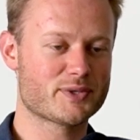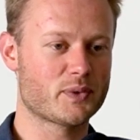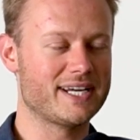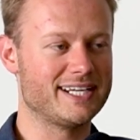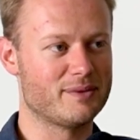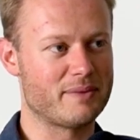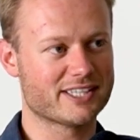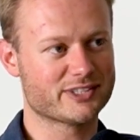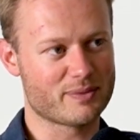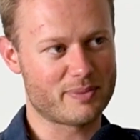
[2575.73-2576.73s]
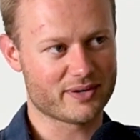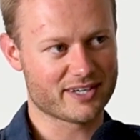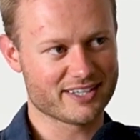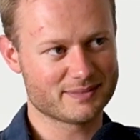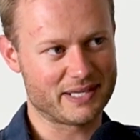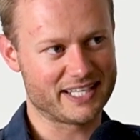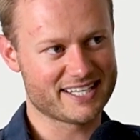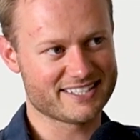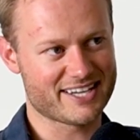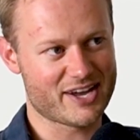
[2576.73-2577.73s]
Elon Musk do a podcast many
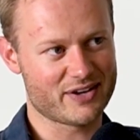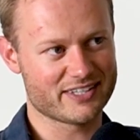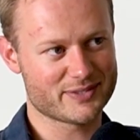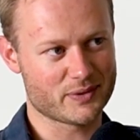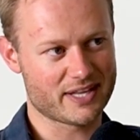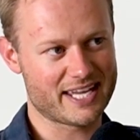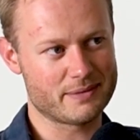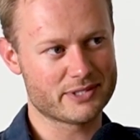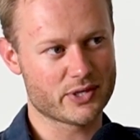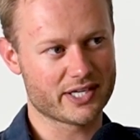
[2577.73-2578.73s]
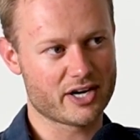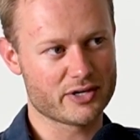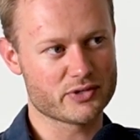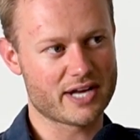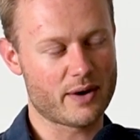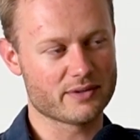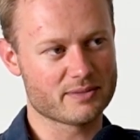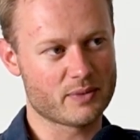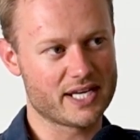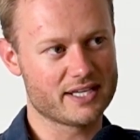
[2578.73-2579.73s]
years ago and saw that he was doing 100 hours a
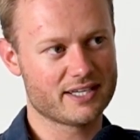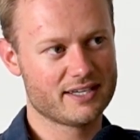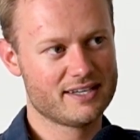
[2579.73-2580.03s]
week.